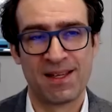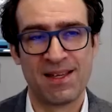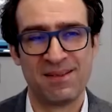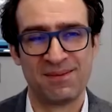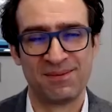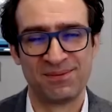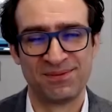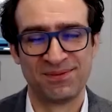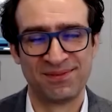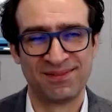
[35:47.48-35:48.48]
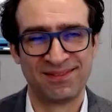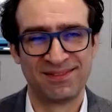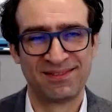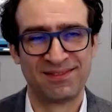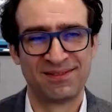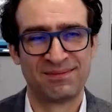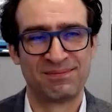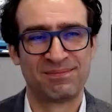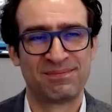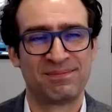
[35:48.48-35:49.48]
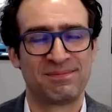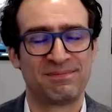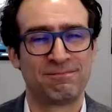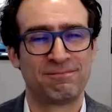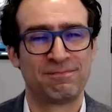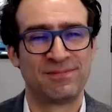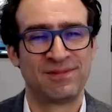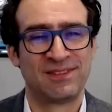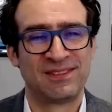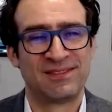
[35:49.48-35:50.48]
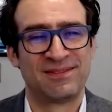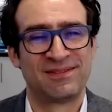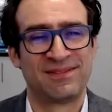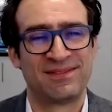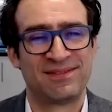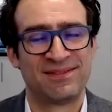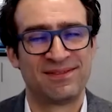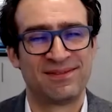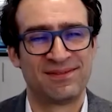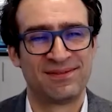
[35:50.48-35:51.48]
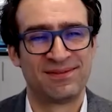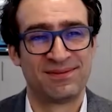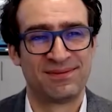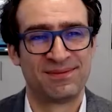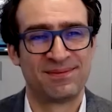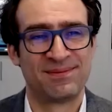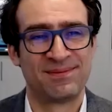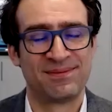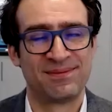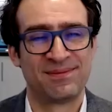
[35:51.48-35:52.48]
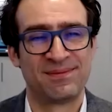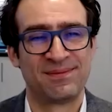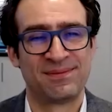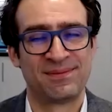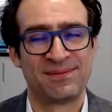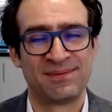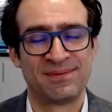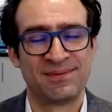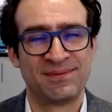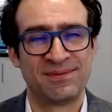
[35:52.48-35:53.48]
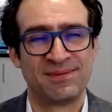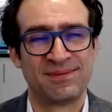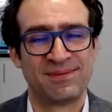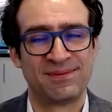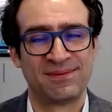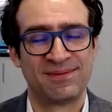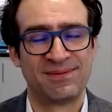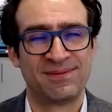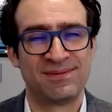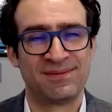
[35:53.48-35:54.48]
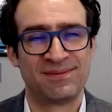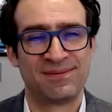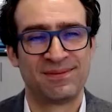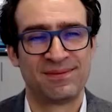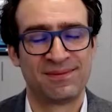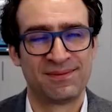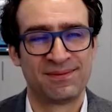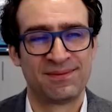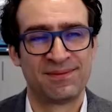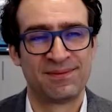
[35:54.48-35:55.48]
[no speech]